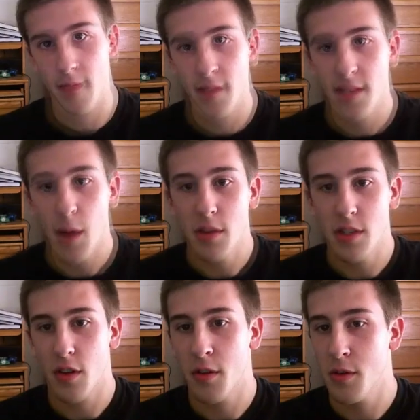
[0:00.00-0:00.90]
So now we'll just
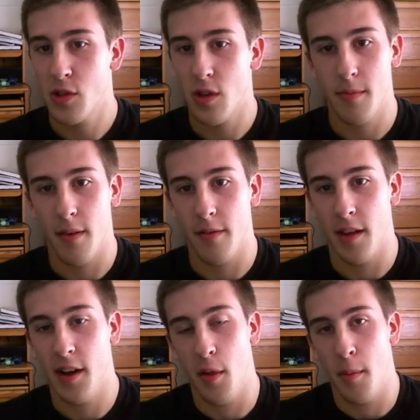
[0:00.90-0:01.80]
look through some of
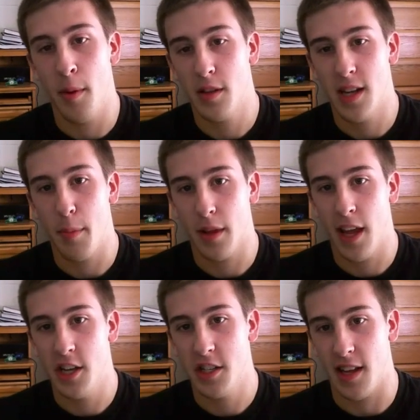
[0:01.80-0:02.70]
the, you know, the built-in
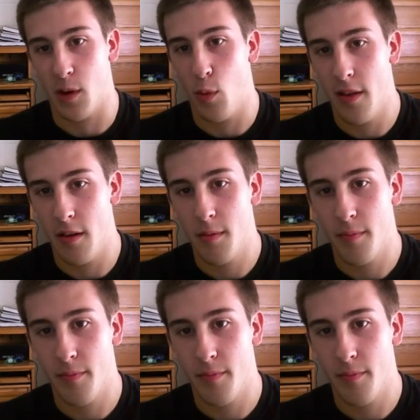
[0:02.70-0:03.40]
applications like weather,